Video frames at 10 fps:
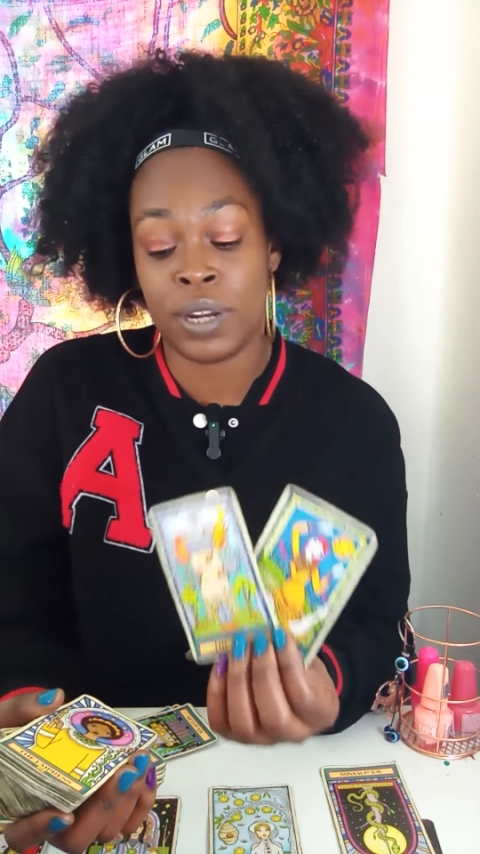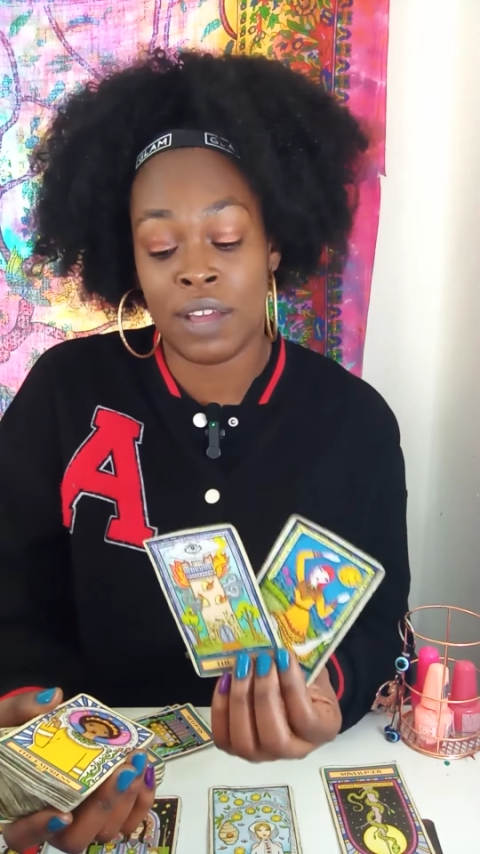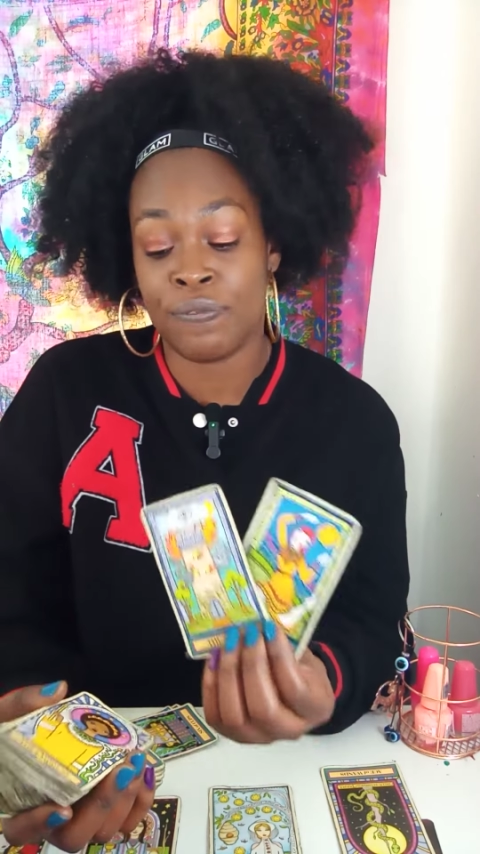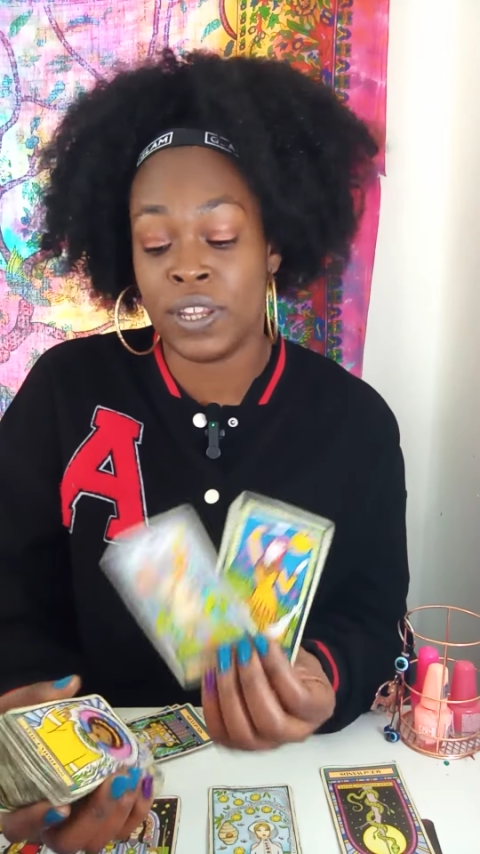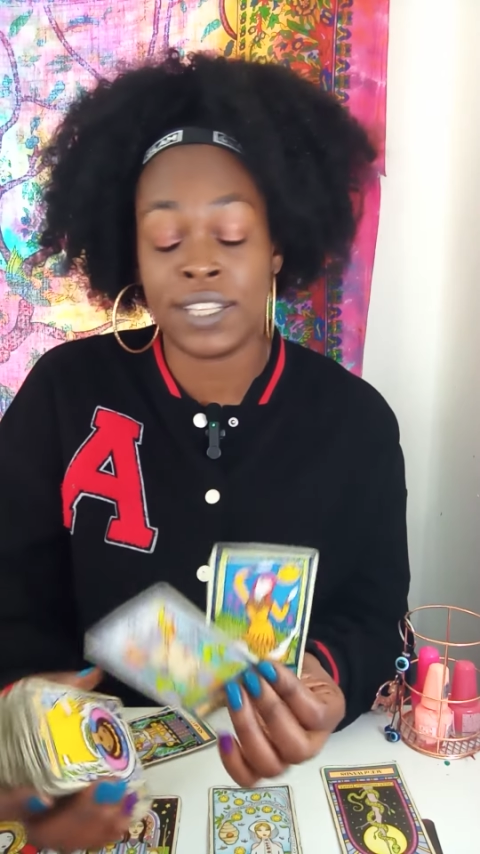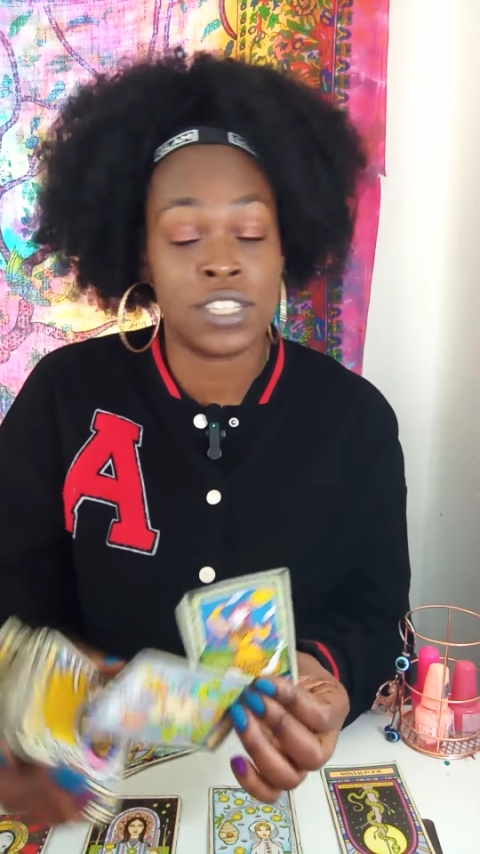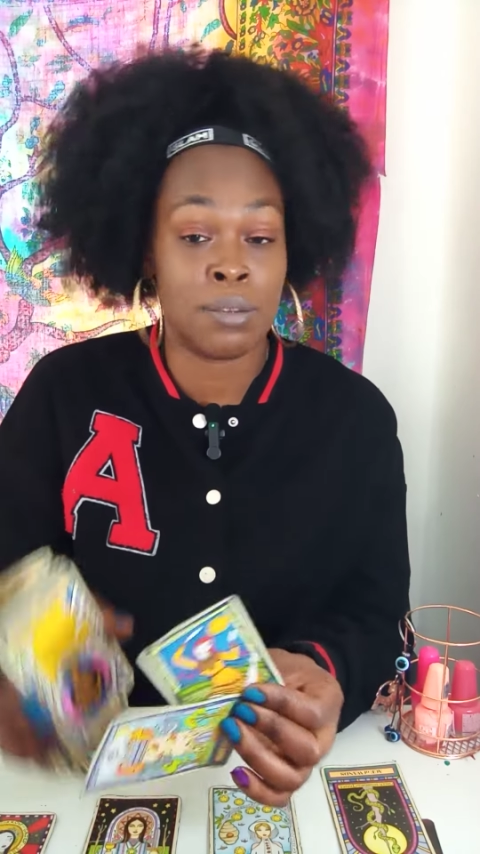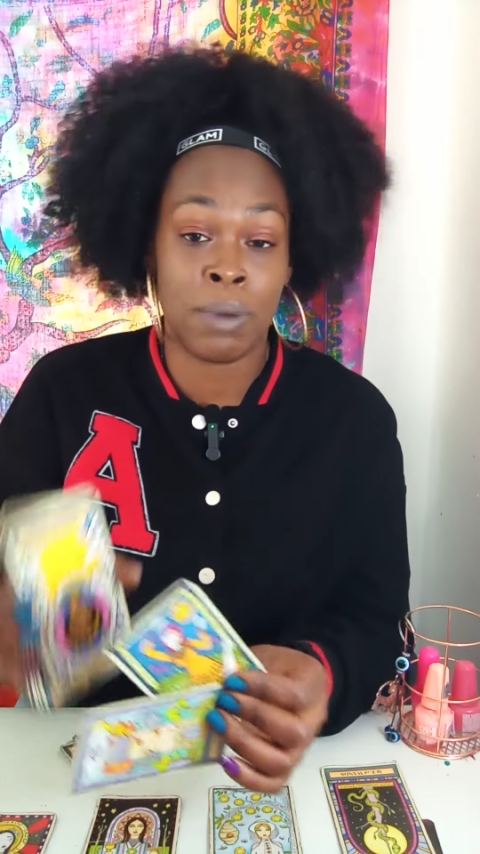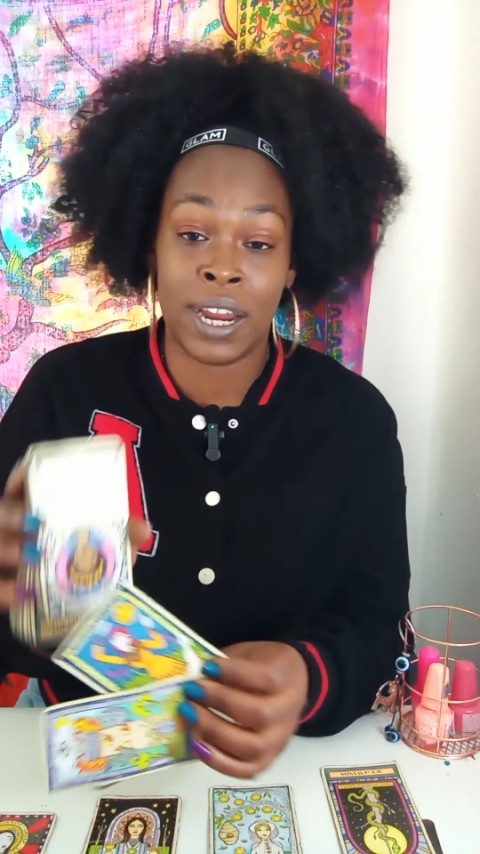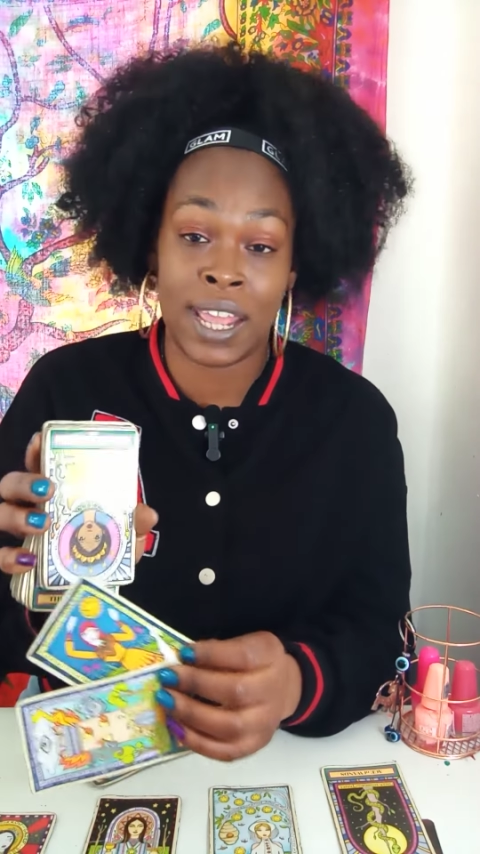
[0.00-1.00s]
but I feel like
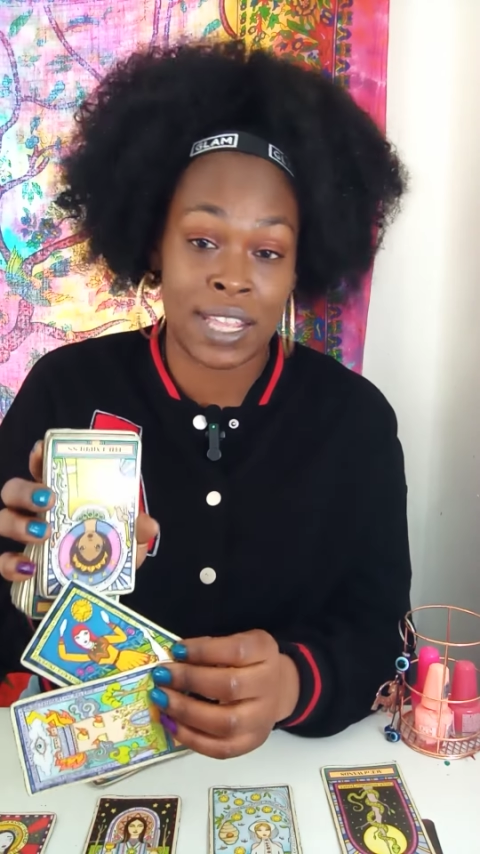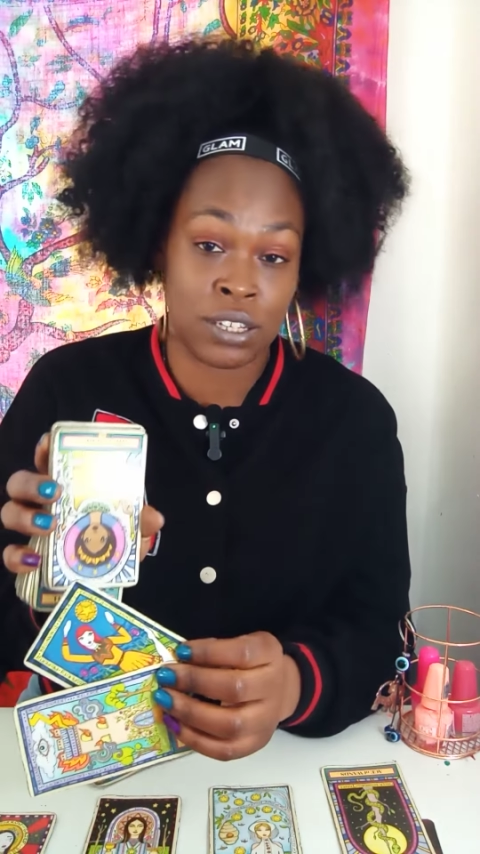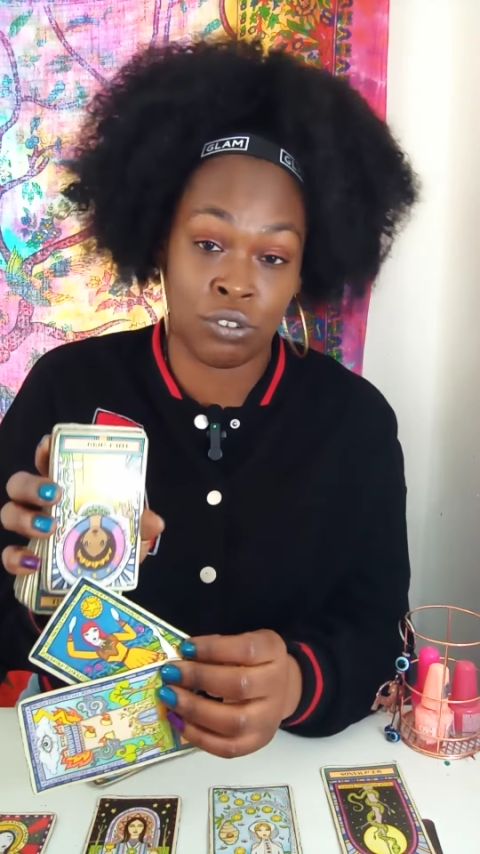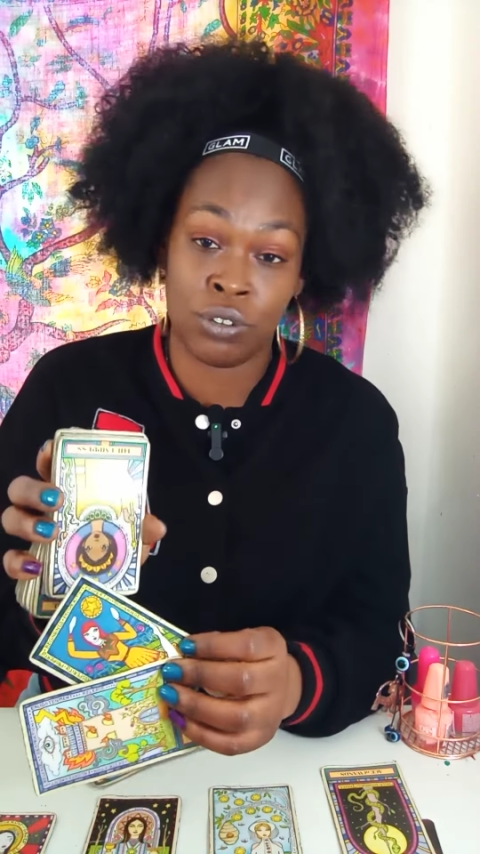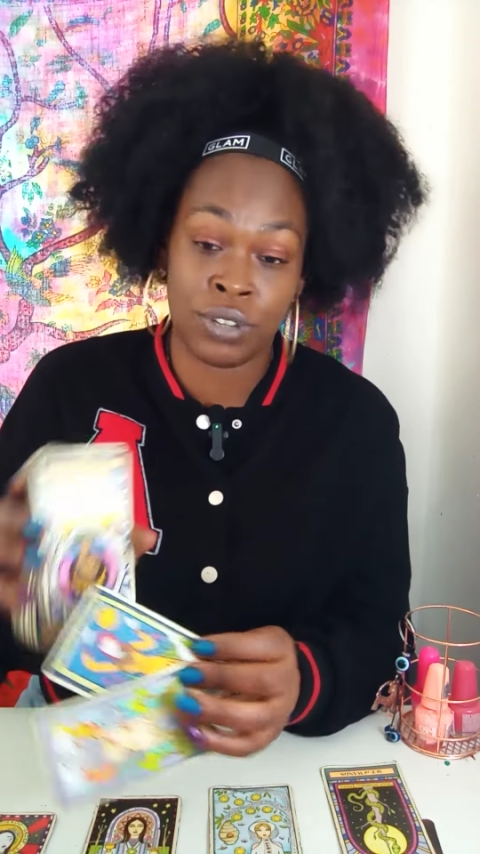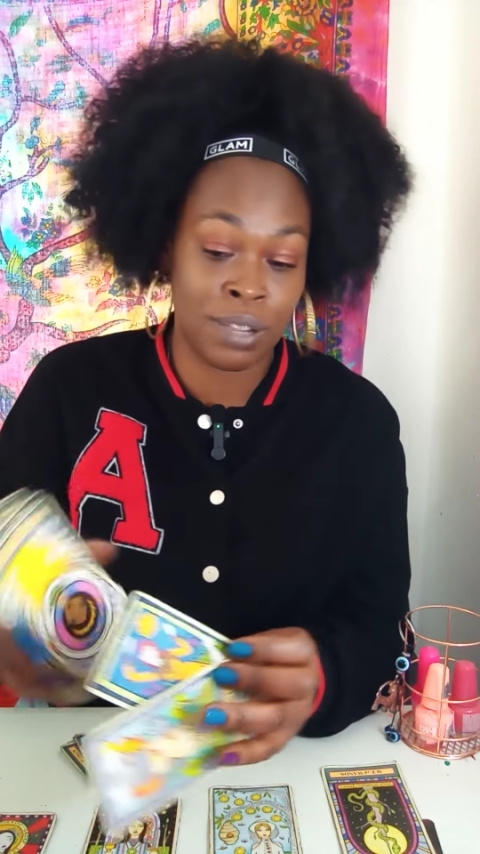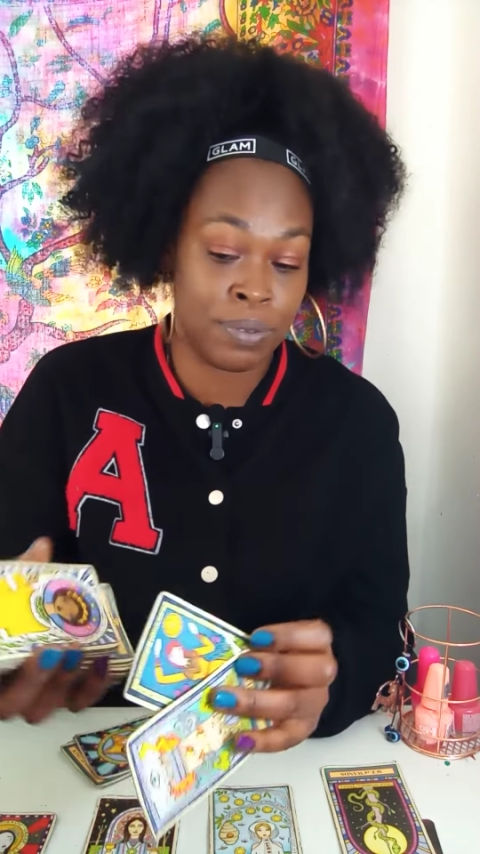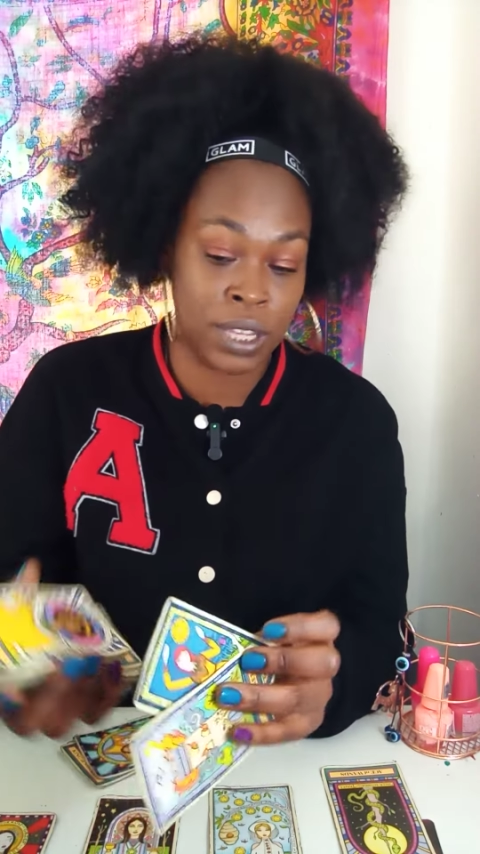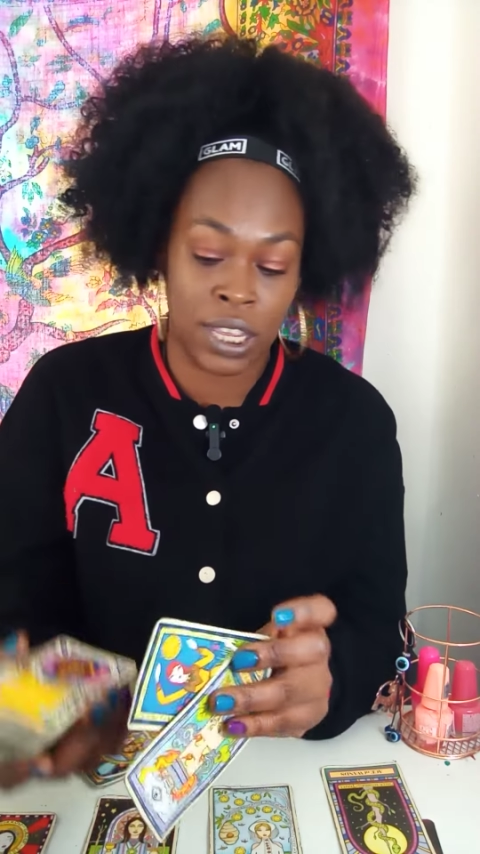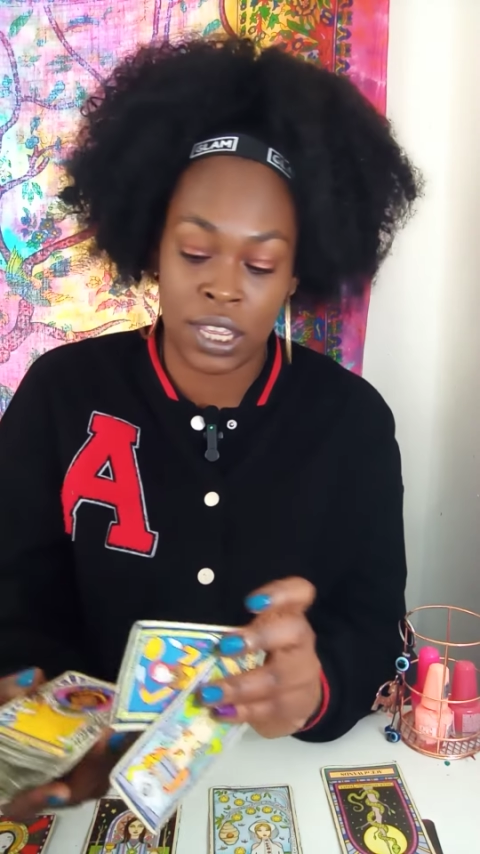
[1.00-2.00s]
somebody that hasn't grown
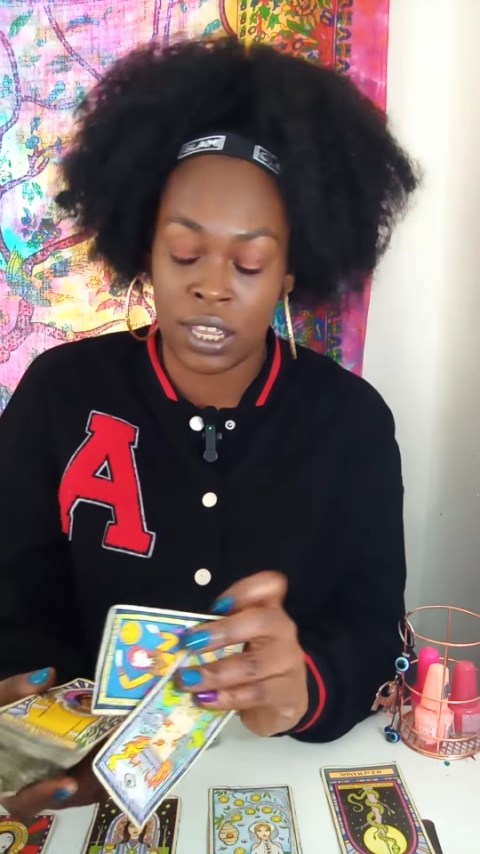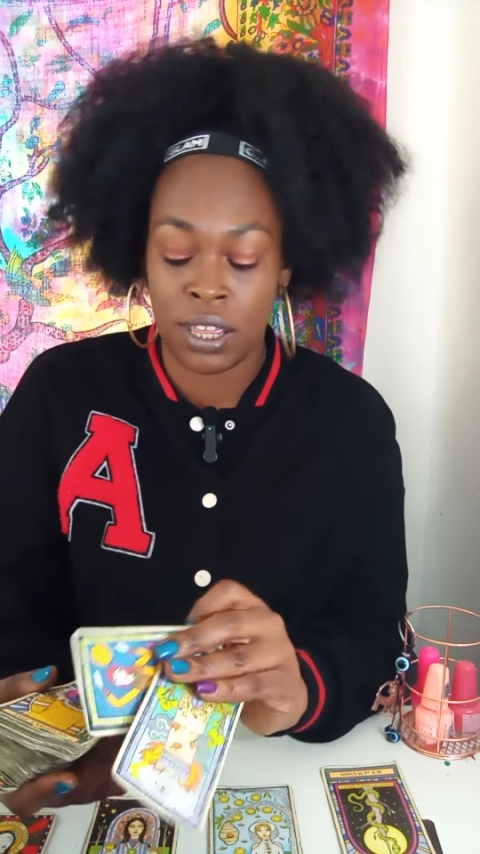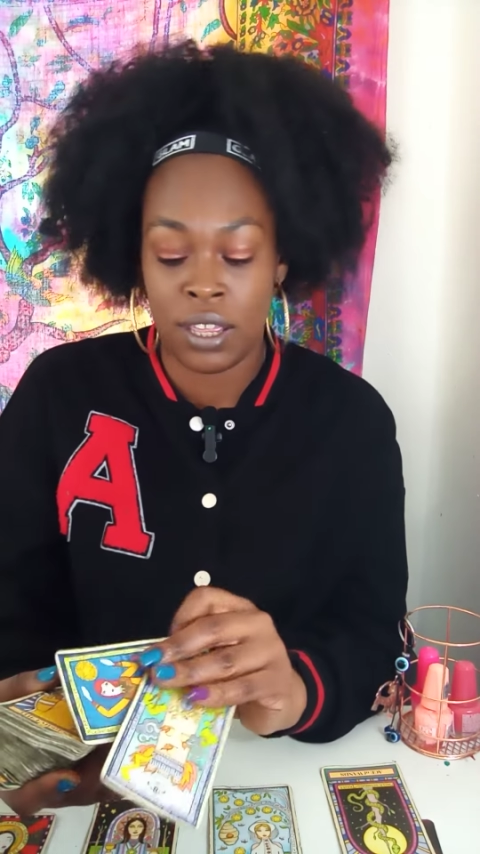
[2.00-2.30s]
up yet.